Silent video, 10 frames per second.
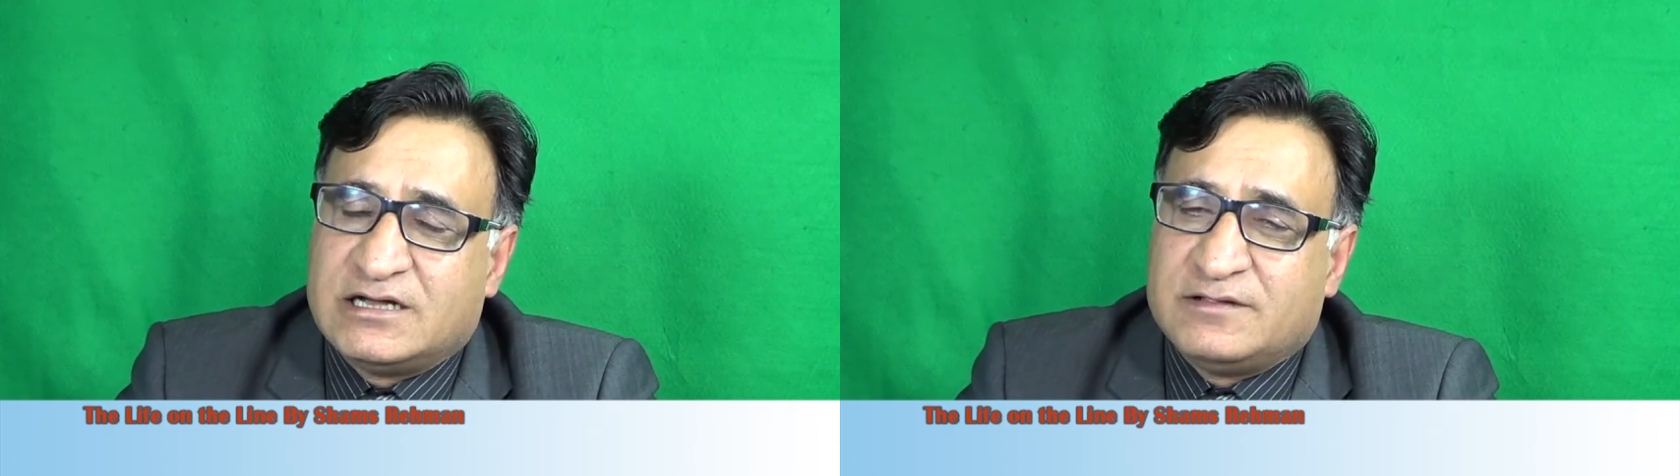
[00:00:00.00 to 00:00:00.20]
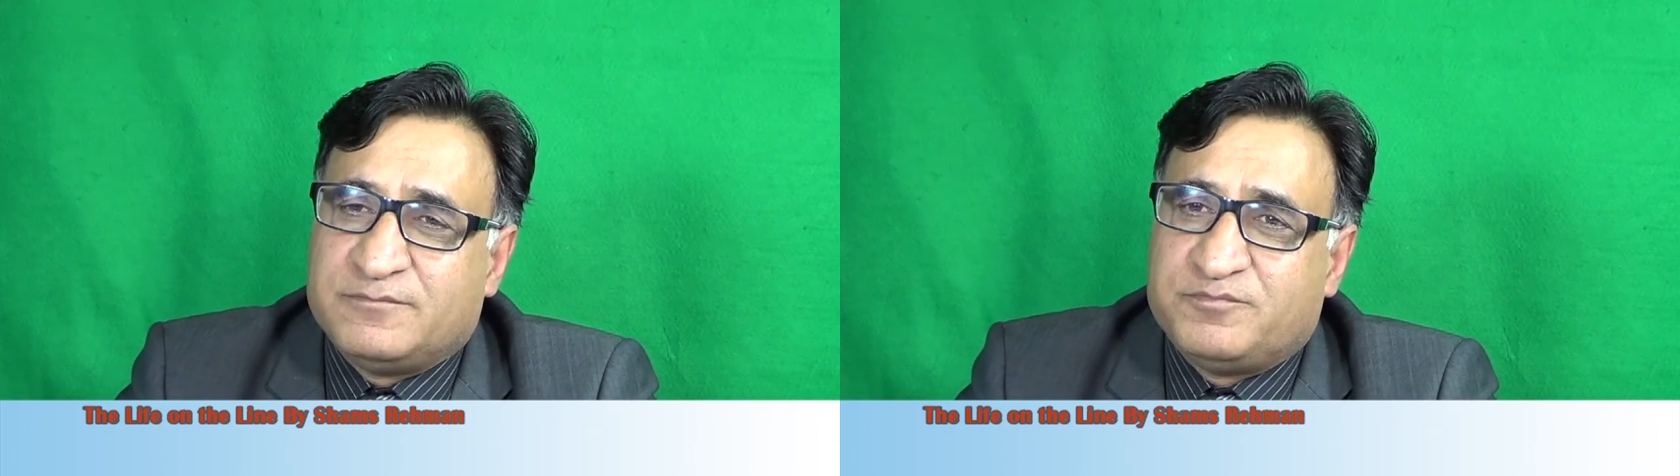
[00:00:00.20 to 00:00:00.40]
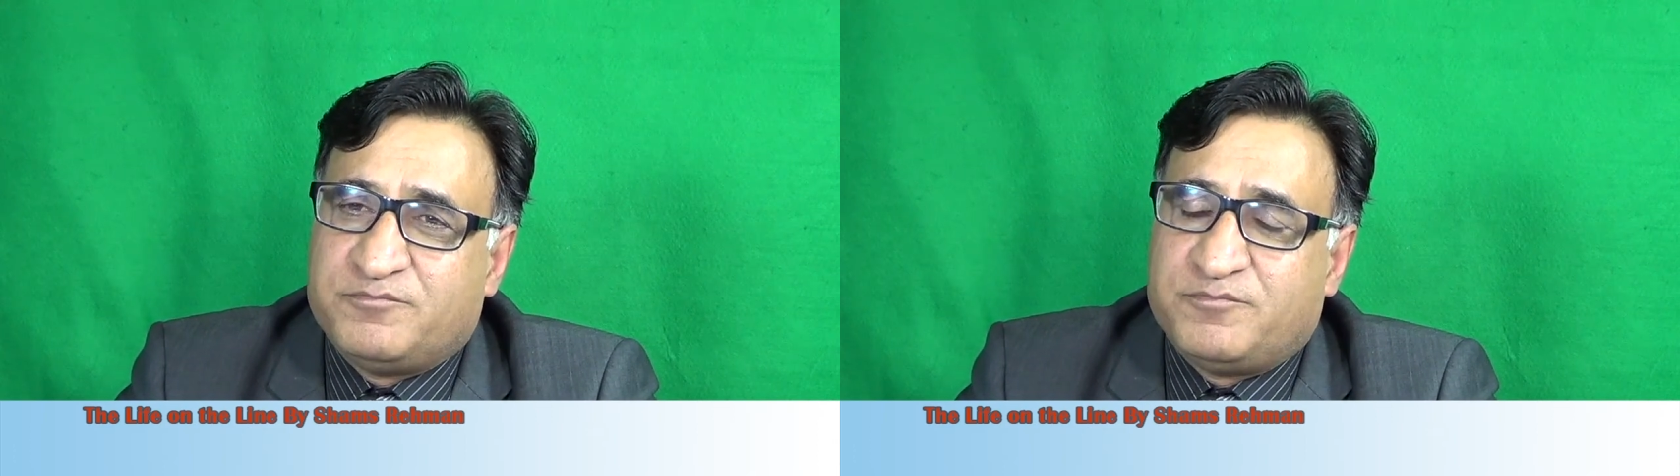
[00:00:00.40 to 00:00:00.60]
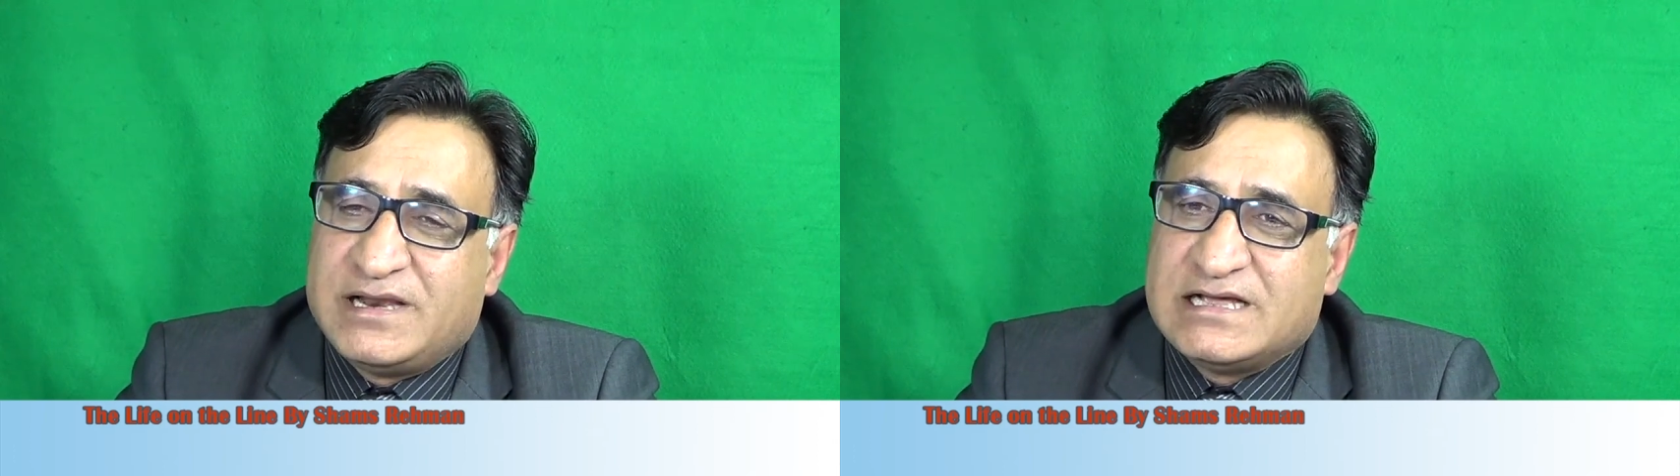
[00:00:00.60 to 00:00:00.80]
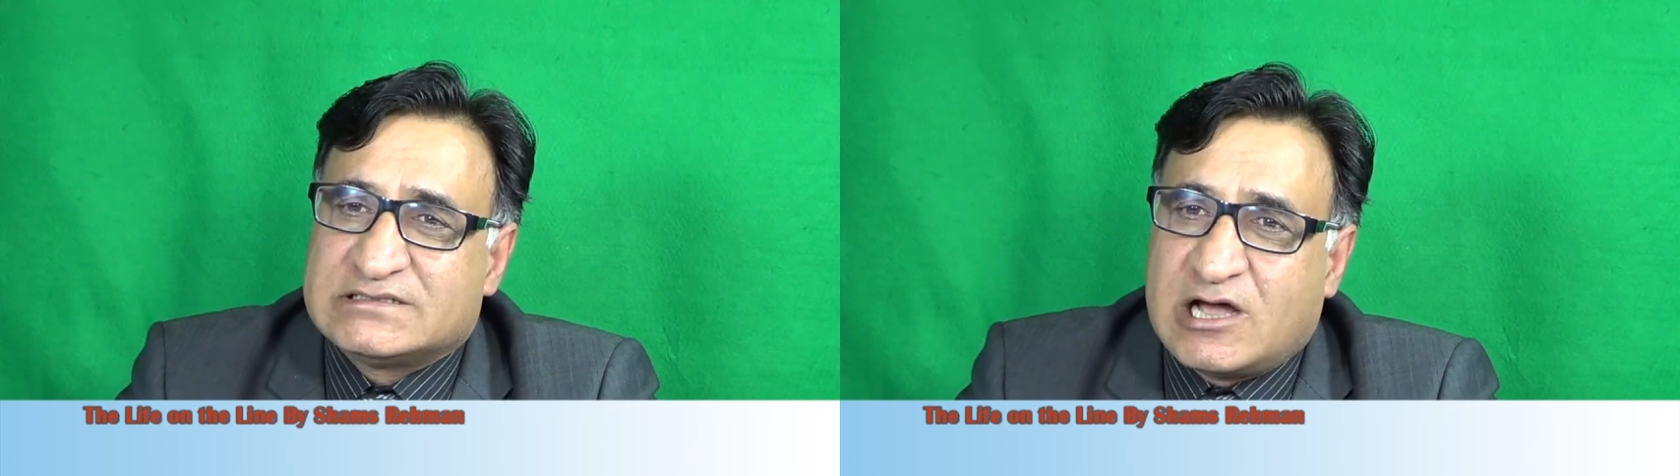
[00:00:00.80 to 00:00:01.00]
brings
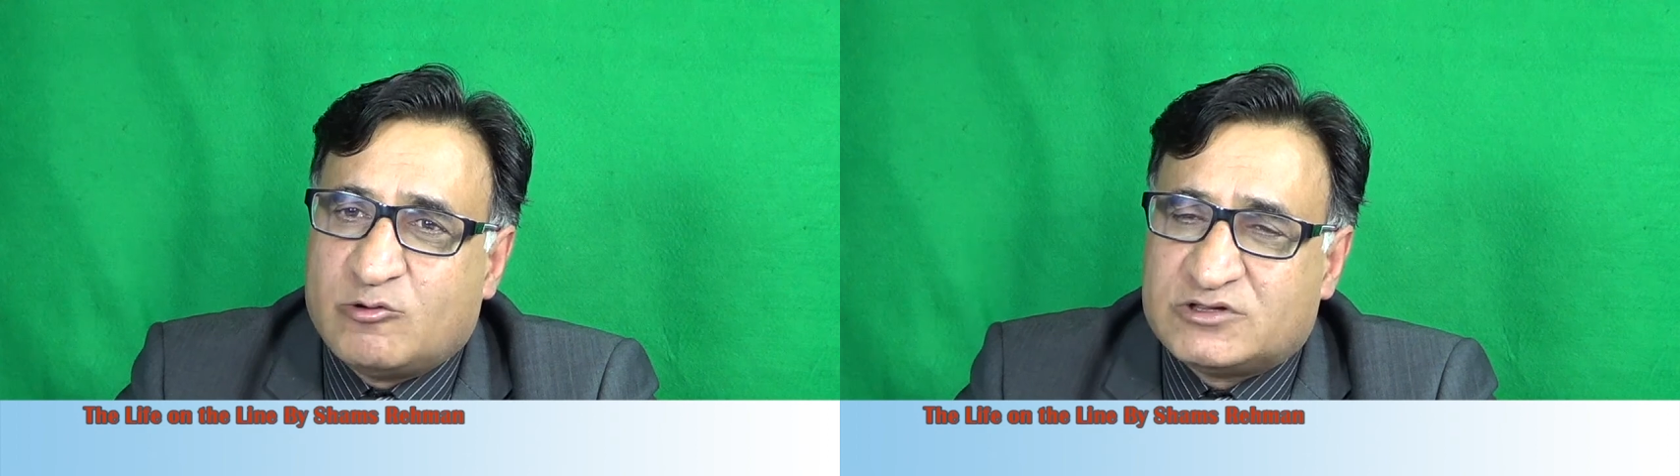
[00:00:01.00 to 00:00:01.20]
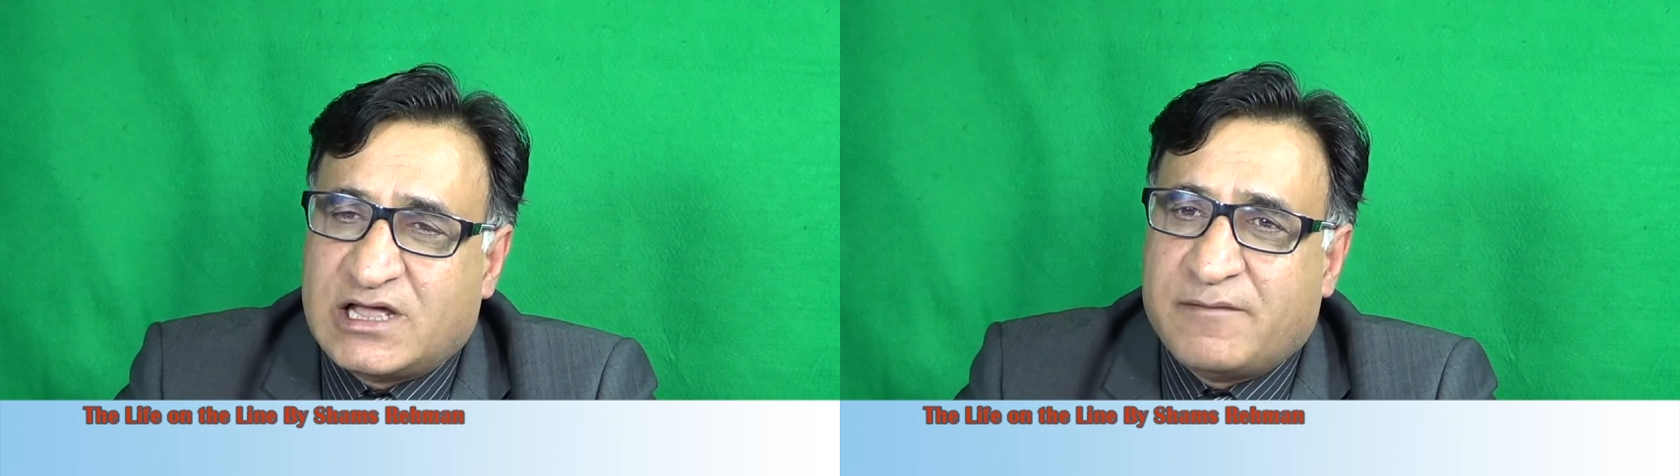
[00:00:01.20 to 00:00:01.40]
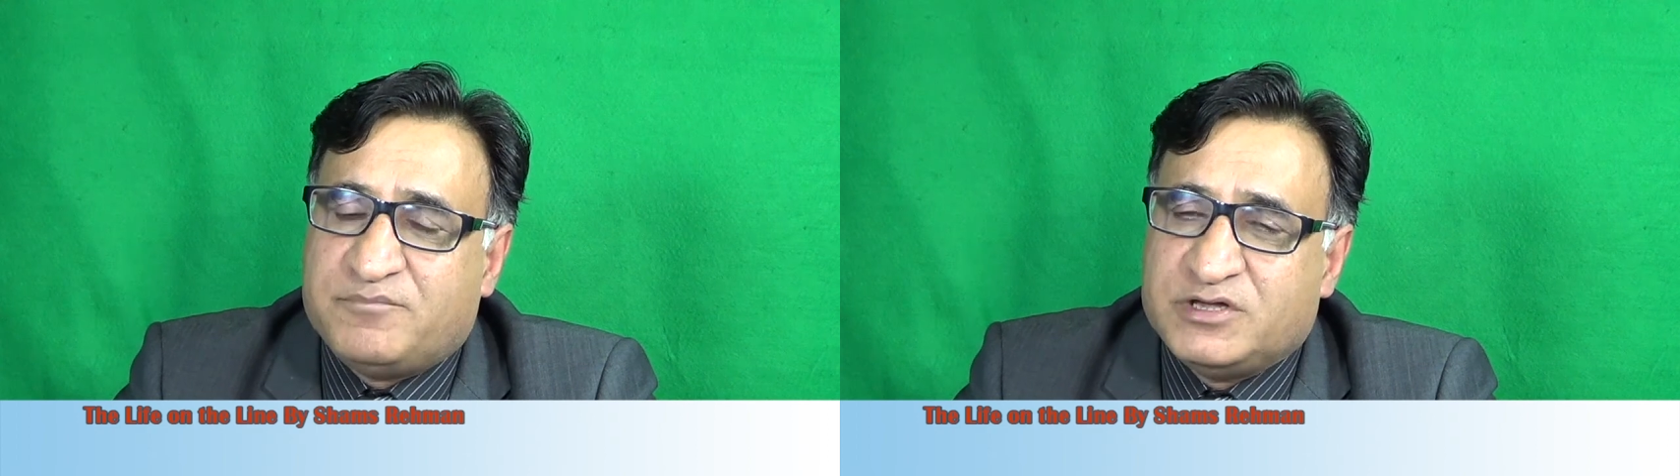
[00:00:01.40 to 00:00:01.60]
out the abuse,